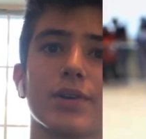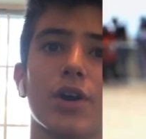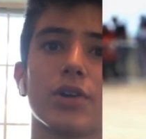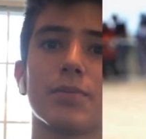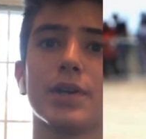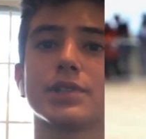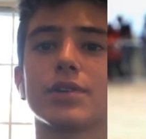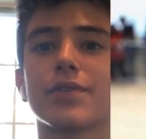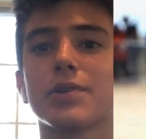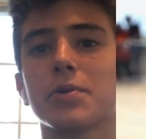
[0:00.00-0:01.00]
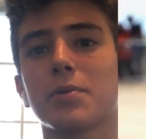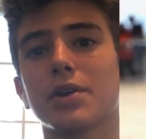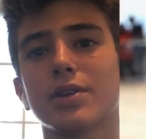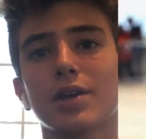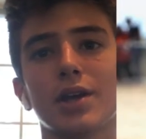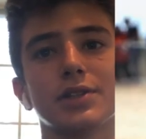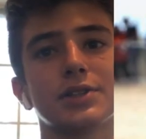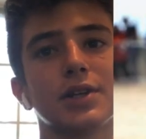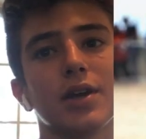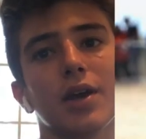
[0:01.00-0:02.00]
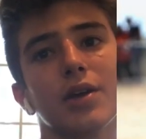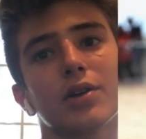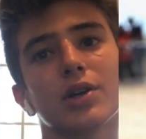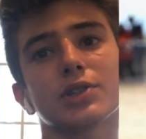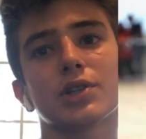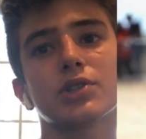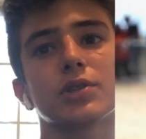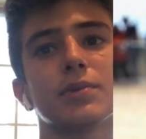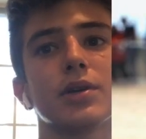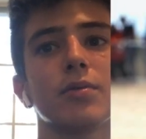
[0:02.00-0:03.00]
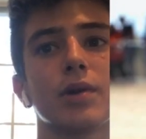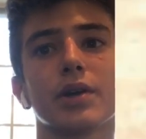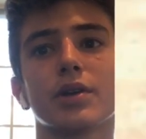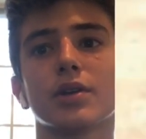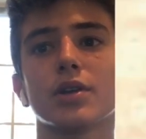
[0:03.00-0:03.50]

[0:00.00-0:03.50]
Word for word: Connor Mance over there winning the NCAA cross-country meet wearing